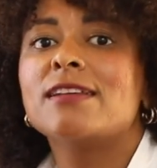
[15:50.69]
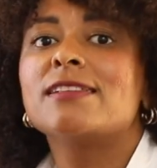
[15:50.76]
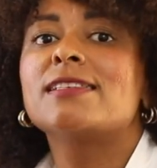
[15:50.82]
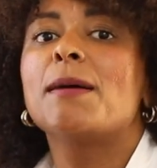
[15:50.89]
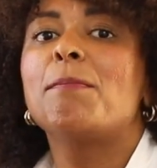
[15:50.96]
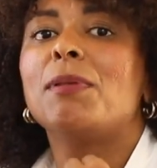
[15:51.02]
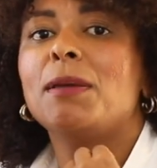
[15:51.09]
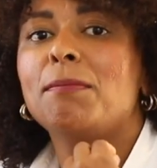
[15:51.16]

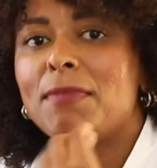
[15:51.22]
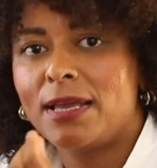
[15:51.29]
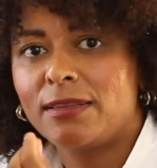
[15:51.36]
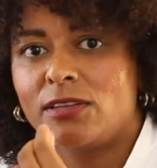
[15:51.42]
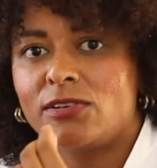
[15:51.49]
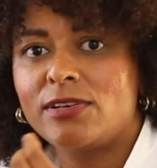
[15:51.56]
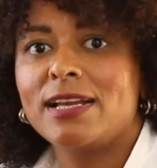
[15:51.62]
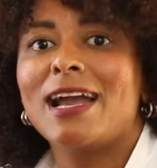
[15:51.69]

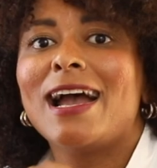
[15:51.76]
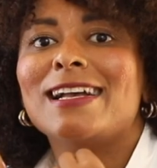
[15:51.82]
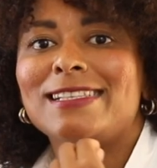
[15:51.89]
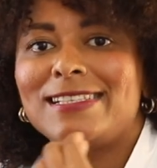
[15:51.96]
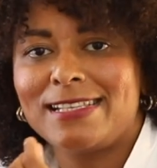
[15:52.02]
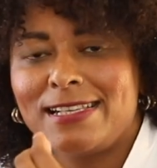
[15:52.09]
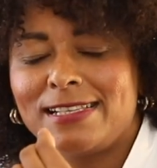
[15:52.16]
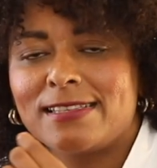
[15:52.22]
supplementary
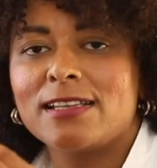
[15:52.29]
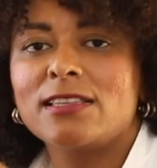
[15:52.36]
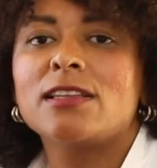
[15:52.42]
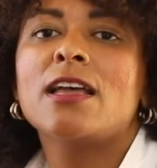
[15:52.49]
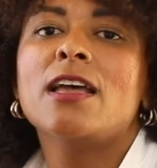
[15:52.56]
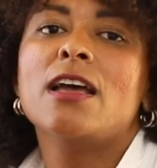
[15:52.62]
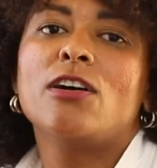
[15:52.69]
assistance